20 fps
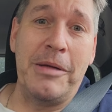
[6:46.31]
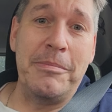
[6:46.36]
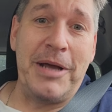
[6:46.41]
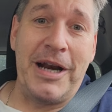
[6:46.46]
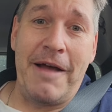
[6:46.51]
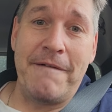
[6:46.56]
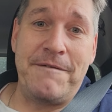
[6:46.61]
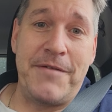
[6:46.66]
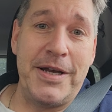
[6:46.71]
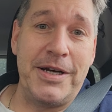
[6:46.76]
I
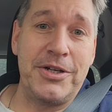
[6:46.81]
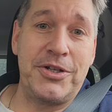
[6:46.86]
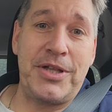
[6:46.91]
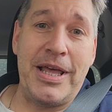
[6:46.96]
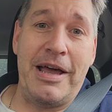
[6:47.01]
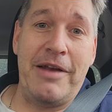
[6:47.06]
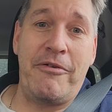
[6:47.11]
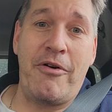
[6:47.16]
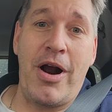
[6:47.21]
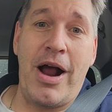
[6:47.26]
mean, I finished
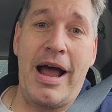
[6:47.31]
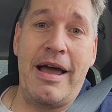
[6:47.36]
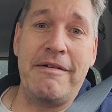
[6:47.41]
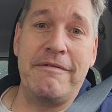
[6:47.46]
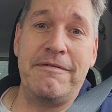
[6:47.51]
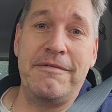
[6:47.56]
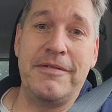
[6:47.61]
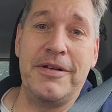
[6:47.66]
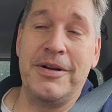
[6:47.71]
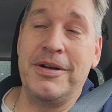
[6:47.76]
that
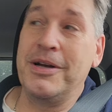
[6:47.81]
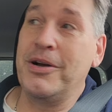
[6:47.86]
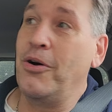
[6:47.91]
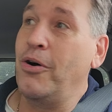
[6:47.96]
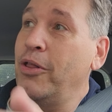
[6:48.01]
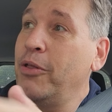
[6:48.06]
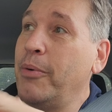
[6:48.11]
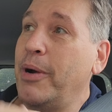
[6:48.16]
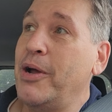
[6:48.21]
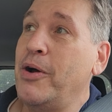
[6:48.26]
drive
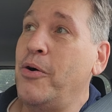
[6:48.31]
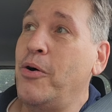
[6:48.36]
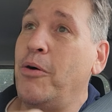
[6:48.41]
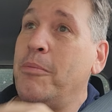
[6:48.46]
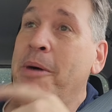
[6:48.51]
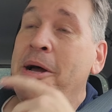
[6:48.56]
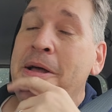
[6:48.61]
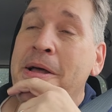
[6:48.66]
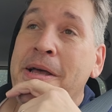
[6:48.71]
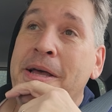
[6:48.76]
all the way
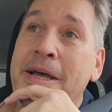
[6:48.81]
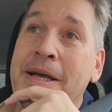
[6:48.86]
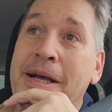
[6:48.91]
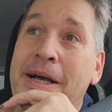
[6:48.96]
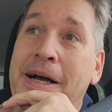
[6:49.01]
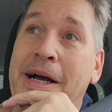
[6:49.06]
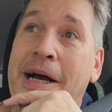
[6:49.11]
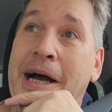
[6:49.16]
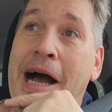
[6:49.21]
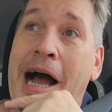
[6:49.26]
home.
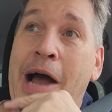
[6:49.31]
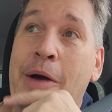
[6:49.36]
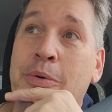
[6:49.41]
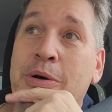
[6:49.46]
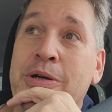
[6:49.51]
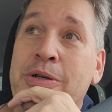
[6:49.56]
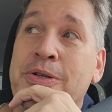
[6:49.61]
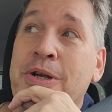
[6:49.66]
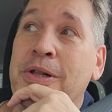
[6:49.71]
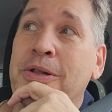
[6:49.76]
I
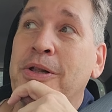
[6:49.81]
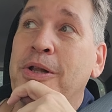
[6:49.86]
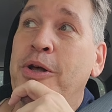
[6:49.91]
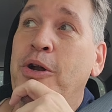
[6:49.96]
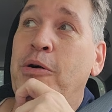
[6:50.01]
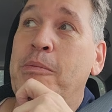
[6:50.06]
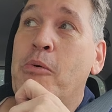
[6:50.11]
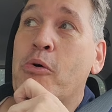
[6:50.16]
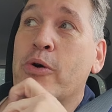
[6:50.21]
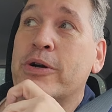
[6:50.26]
was a
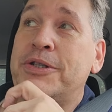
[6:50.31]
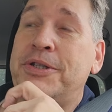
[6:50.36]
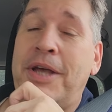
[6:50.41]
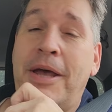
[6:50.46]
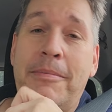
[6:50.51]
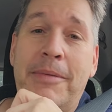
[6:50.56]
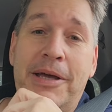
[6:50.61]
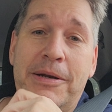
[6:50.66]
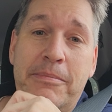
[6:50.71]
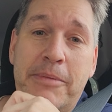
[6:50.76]
little more
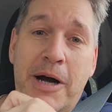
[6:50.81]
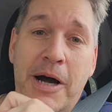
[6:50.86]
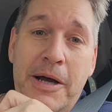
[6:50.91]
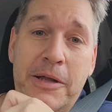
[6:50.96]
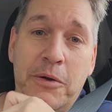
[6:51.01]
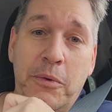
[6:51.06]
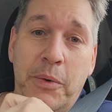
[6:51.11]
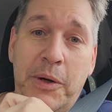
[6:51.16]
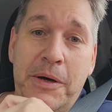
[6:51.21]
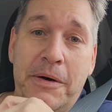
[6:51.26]
timid
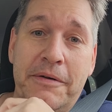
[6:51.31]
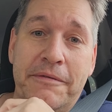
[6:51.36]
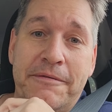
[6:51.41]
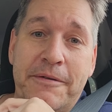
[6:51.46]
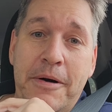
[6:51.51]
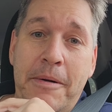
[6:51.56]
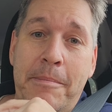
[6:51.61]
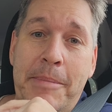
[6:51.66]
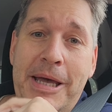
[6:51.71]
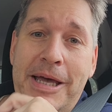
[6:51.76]
behind the wheel
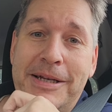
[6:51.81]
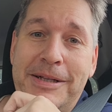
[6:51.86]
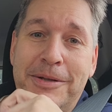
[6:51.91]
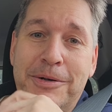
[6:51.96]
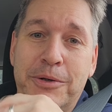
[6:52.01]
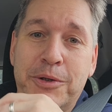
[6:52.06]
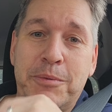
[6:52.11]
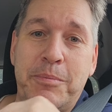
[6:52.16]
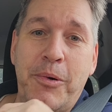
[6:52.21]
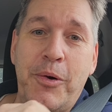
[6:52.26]
for a bit, a
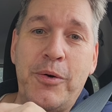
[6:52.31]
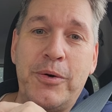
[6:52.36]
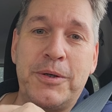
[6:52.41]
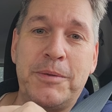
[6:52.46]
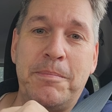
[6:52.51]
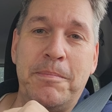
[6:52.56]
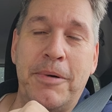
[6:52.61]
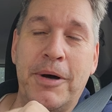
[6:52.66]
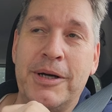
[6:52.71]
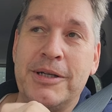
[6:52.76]
little
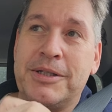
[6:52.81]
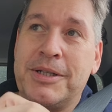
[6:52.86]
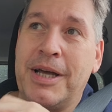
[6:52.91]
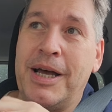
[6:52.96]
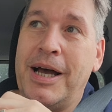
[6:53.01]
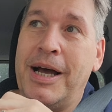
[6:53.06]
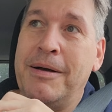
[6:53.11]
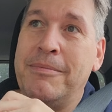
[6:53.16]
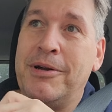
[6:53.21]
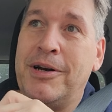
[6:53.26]
spooked, but
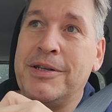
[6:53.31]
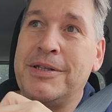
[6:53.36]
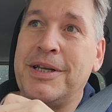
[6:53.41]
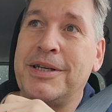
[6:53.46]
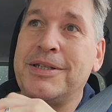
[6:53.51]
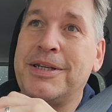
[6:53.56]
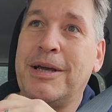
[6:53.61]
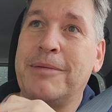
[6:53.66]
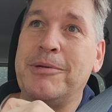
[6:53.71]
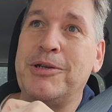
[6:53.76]
it
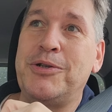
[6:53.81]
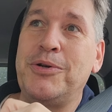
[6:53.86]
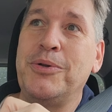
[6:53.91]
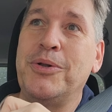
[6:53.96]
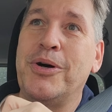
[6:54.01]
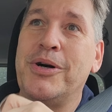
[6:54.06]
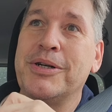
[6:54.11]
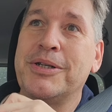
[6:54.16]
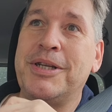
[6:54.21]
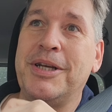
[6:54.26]
didn't take me too
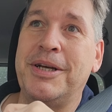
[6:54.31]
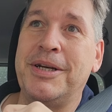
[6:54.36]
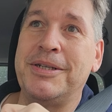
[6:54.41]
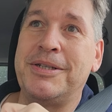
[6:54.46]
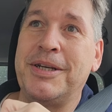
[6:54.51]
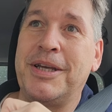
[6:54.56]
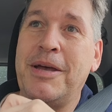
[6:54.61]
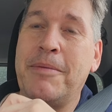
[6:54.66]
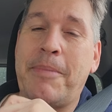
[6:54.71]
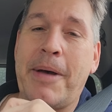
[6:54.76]
long to
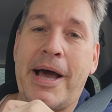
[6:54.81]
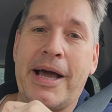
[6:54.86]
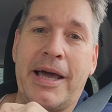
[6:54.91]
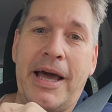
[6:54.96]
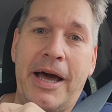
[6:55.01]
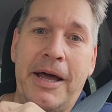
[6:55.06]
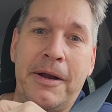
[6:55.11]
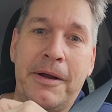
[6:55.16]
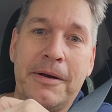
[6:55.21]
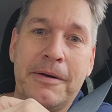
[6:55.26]
get back
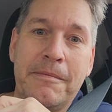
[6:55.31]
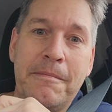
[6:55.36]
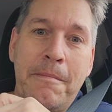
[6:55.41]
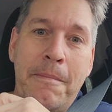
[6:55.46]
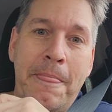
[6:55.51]
at it.